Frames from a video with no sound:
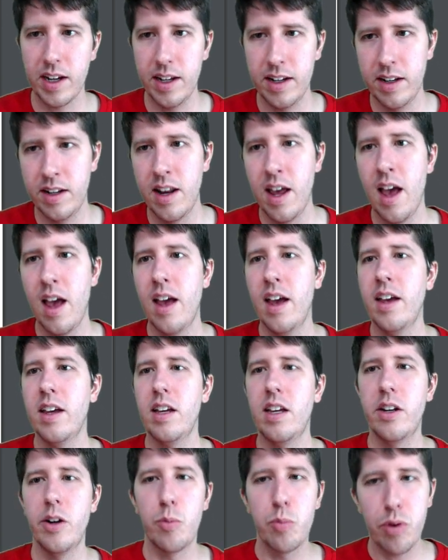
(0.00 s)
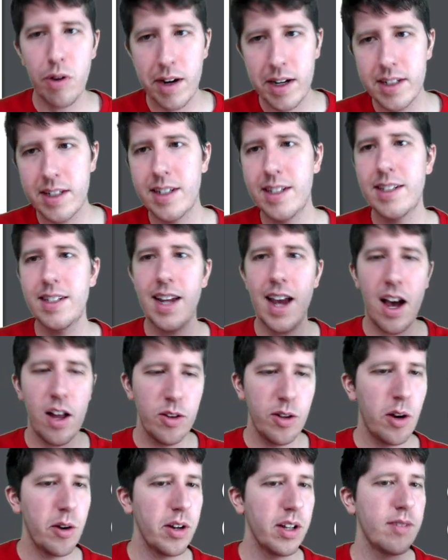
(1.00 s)
can, print it,
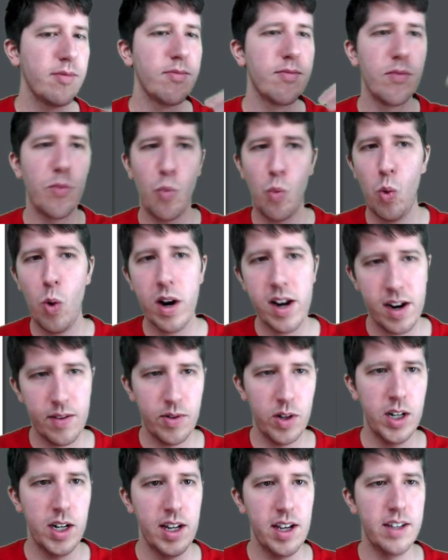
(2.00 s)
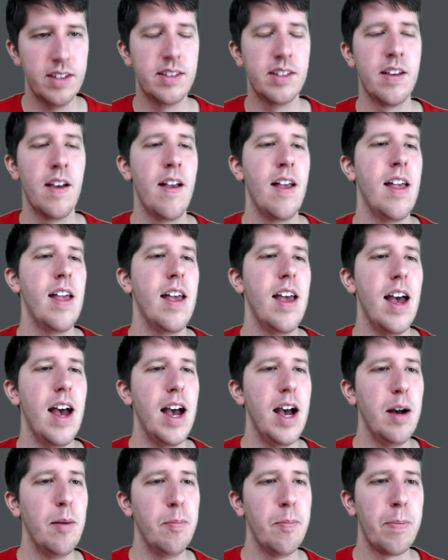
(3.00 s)
download it, whatever it is.
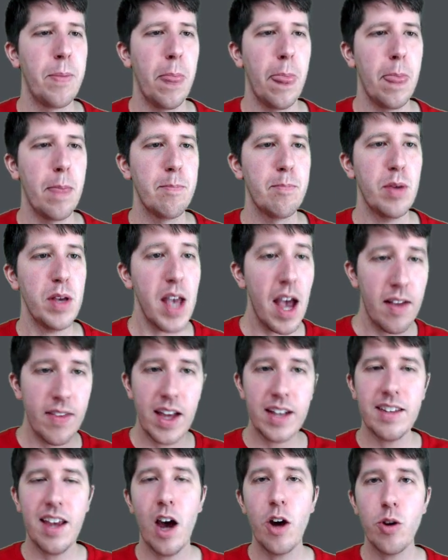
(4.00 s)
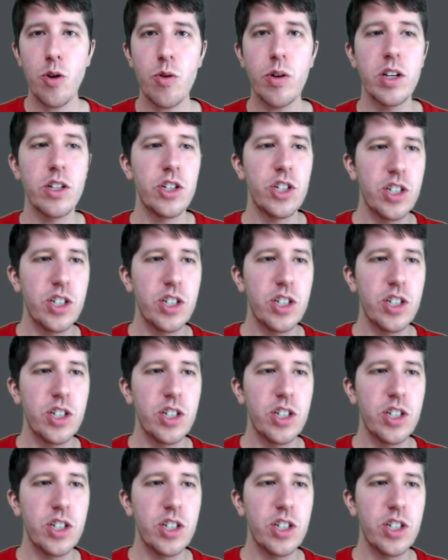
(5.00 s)
But yeah, that's how you can